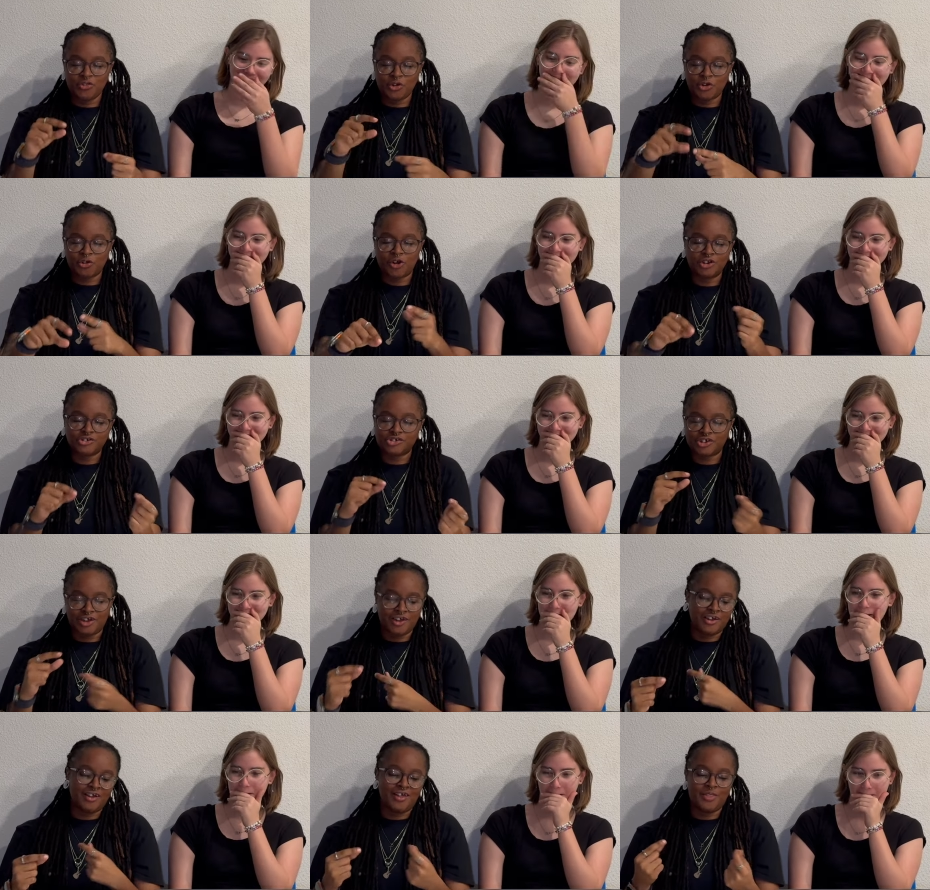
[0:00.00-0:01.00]
Speaker 1: the
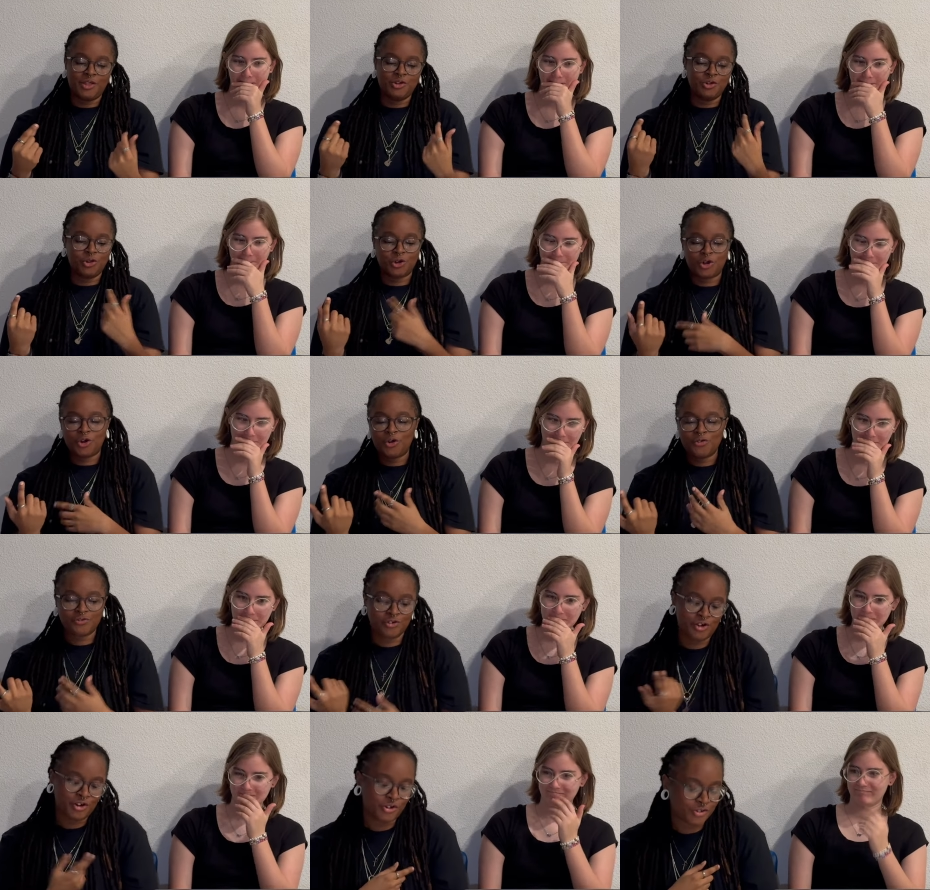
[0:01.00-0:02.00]
crunching and then you look over
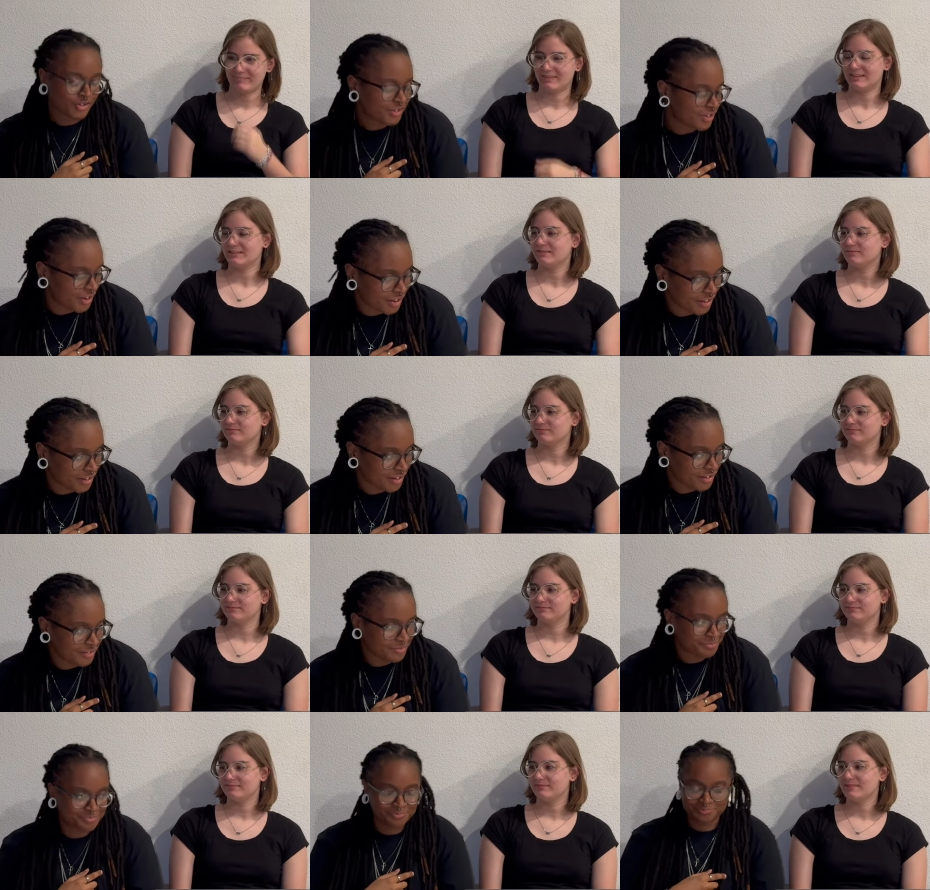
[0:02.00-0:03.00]
and you're just like.
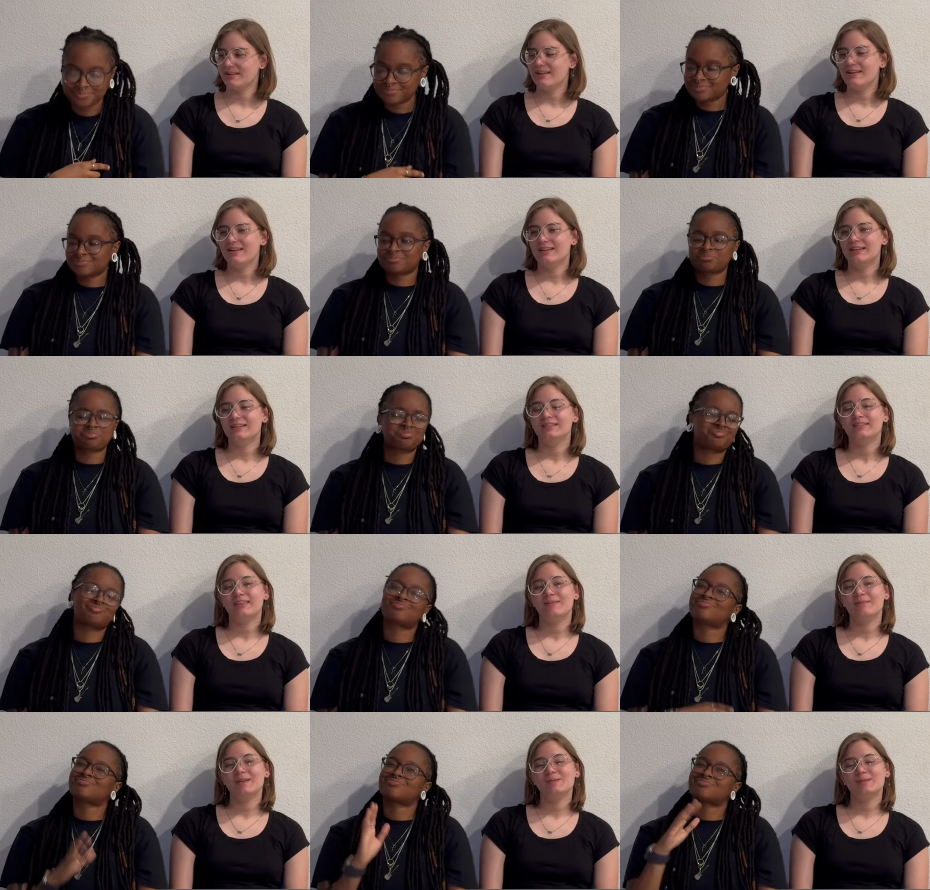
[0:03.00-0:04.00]
Speaker 2: It
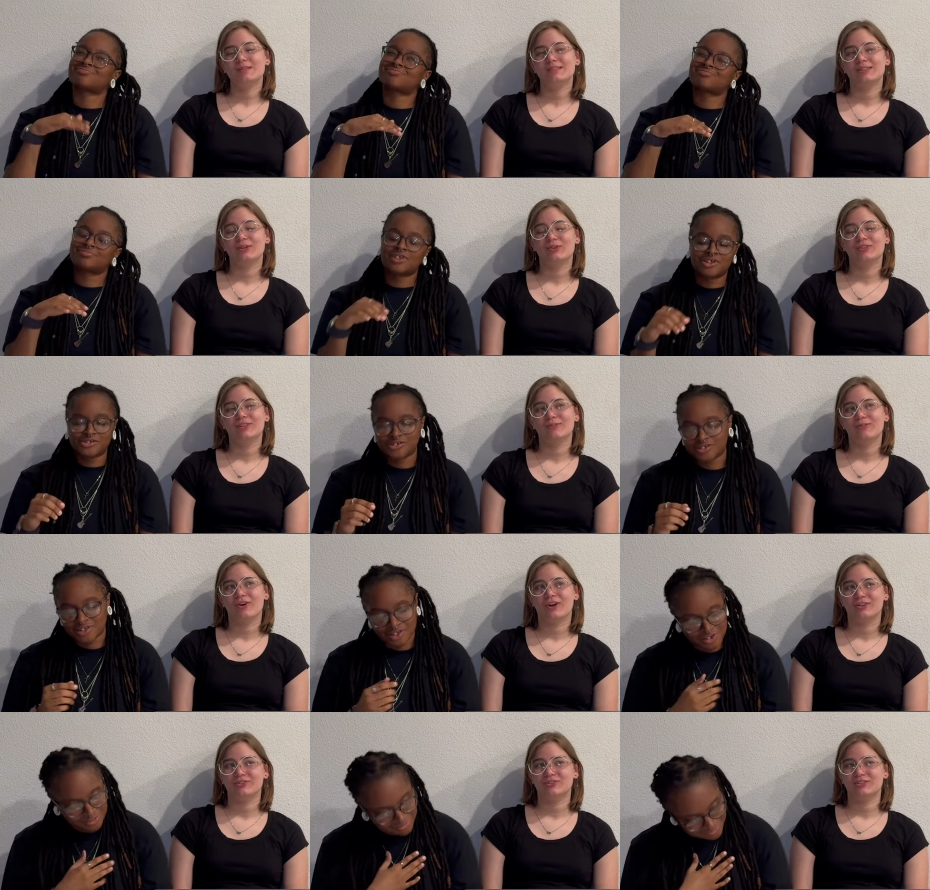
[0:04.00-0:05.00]
makes me so so
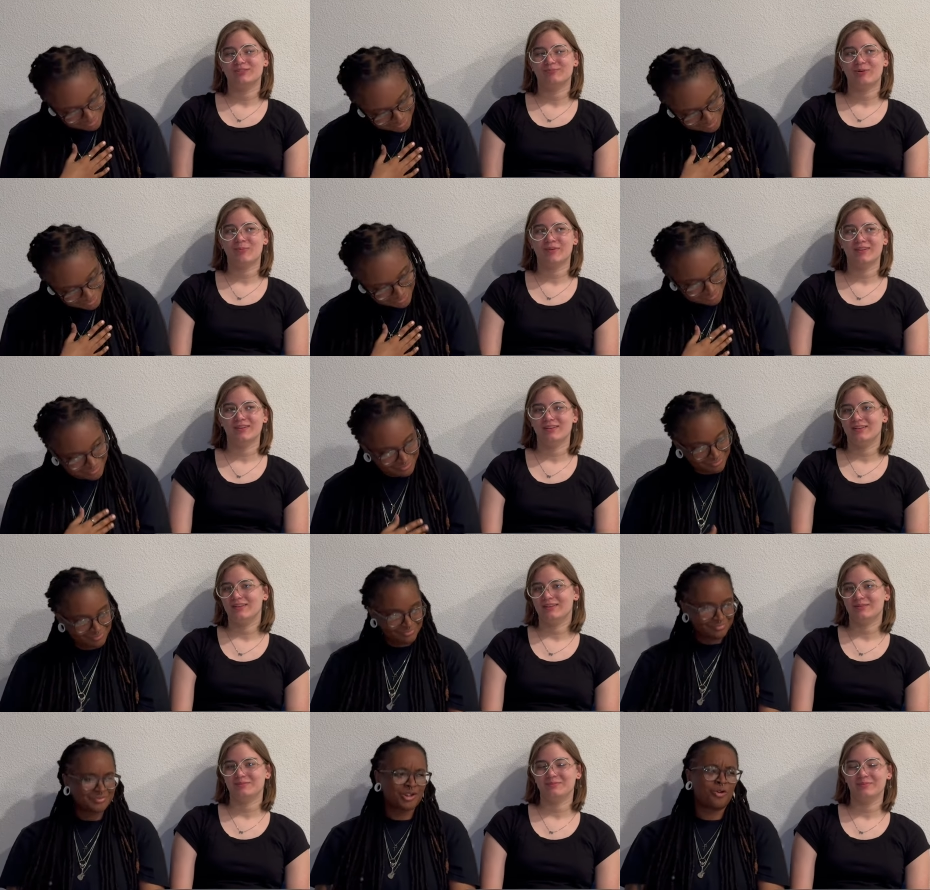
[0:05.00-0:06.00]
conscious like, about my
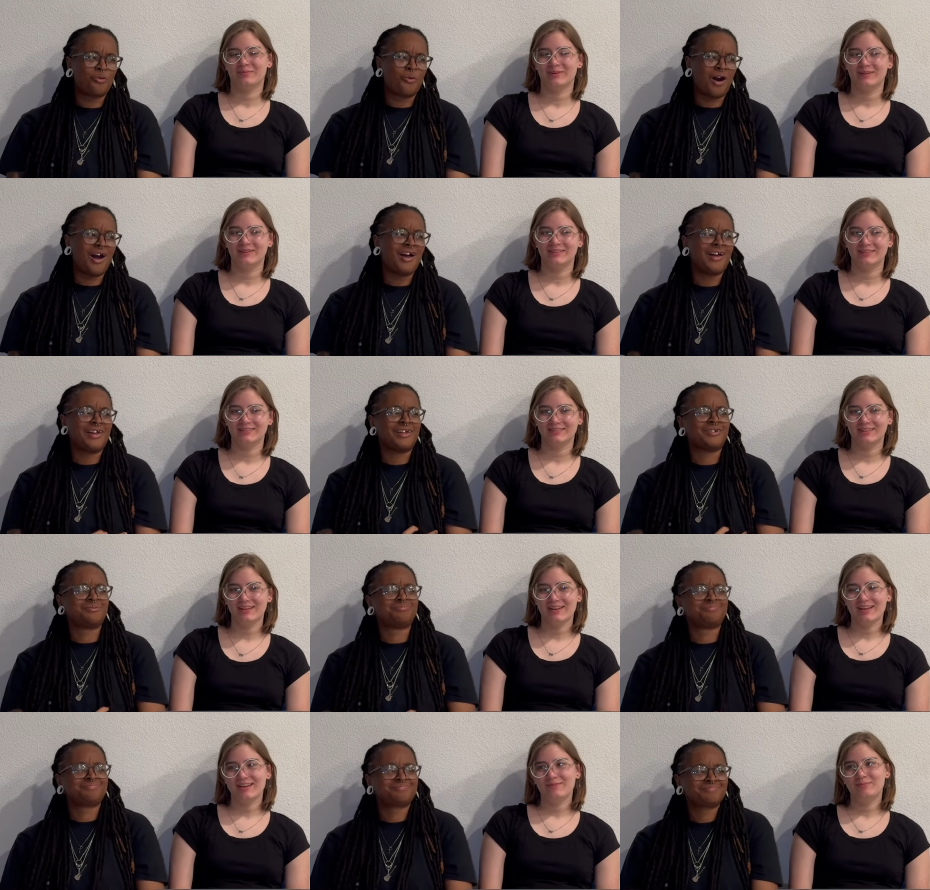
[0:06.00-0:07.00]
eating. Why?
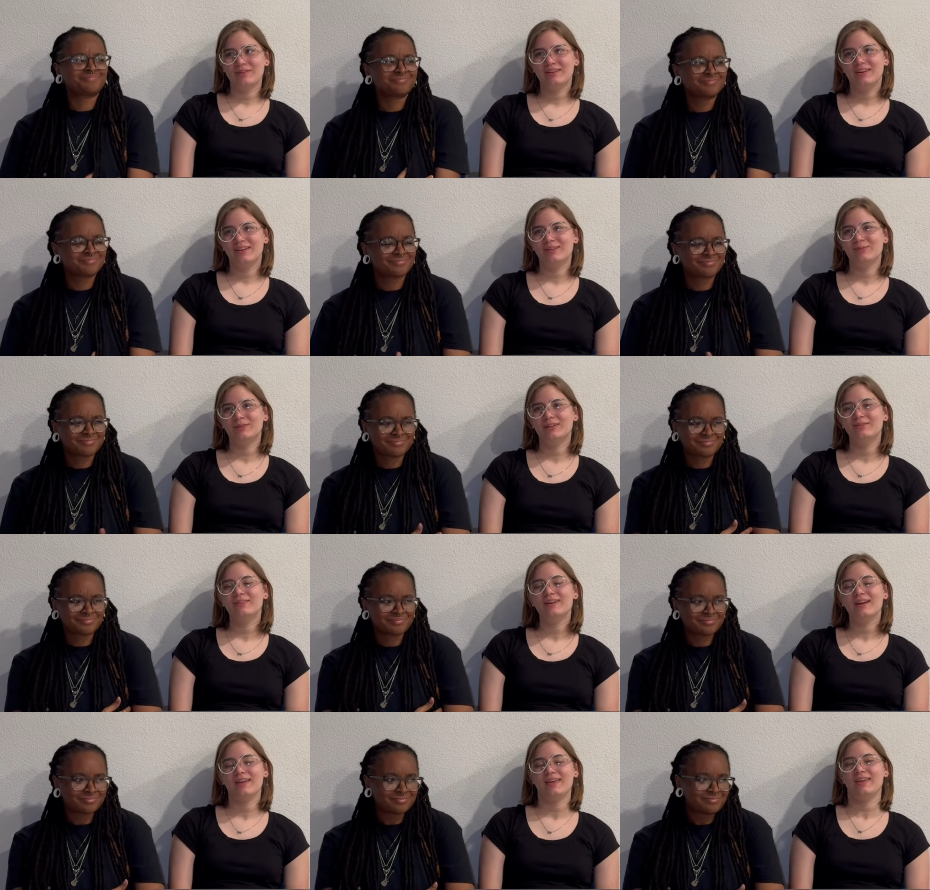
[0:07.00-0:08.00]
Because whenever
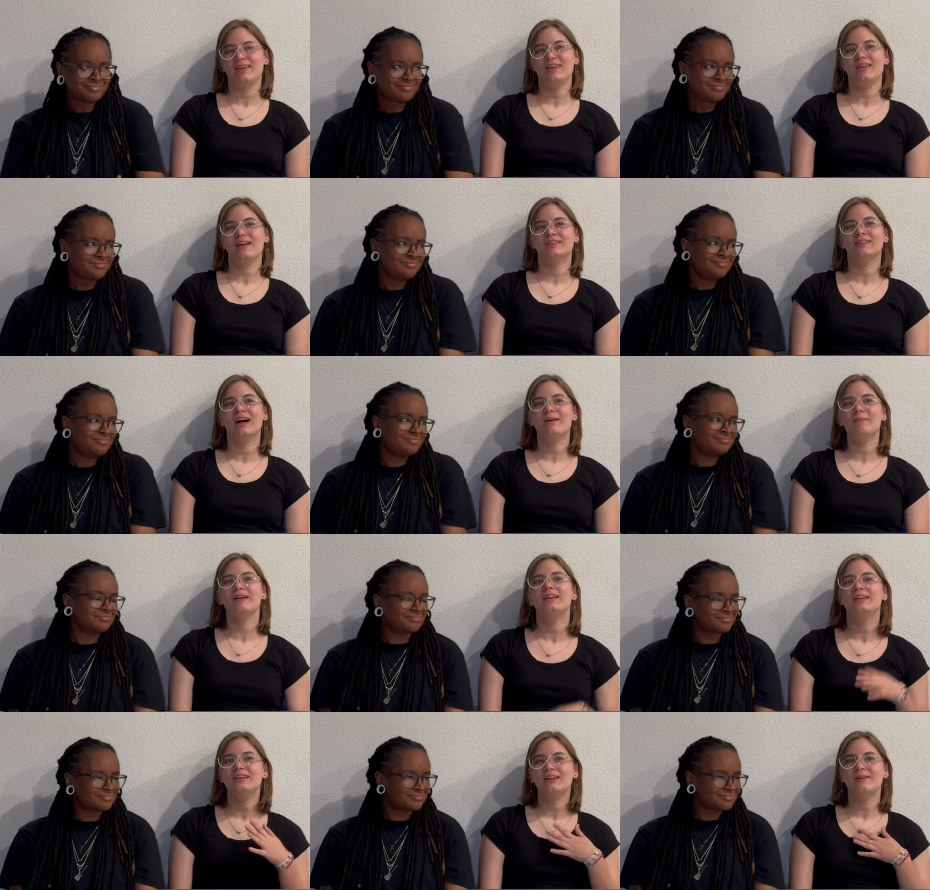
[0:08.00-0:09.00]
I eat, and not my
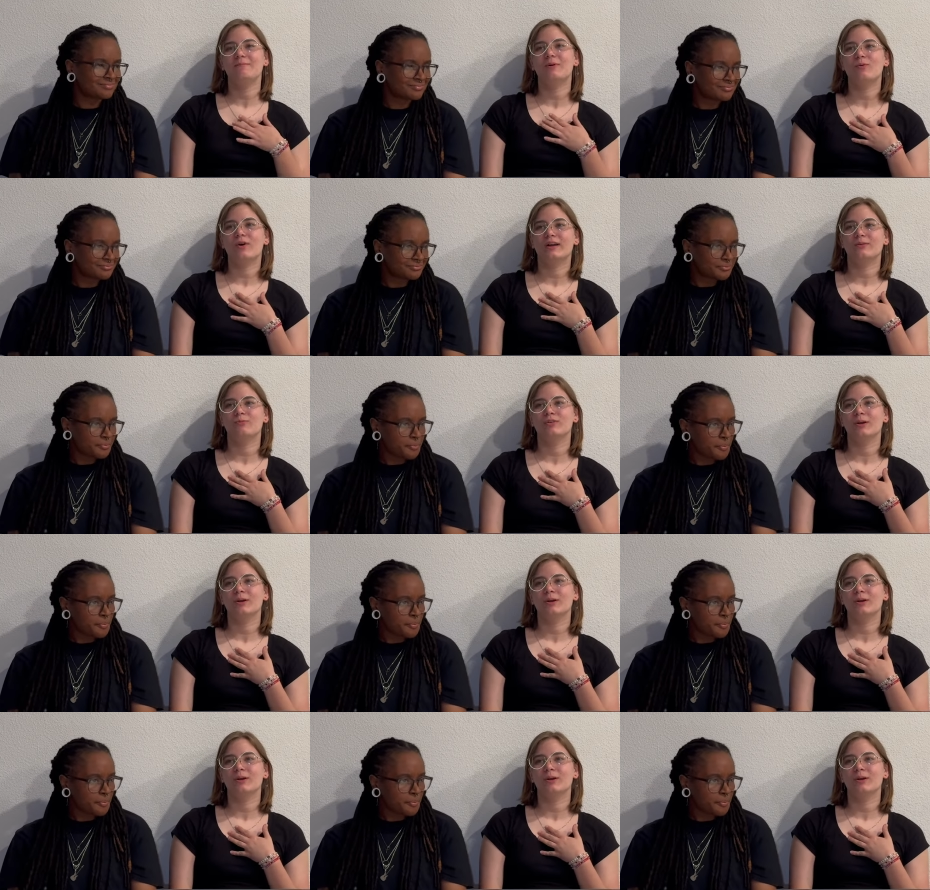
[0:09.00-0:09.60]
eating, but like when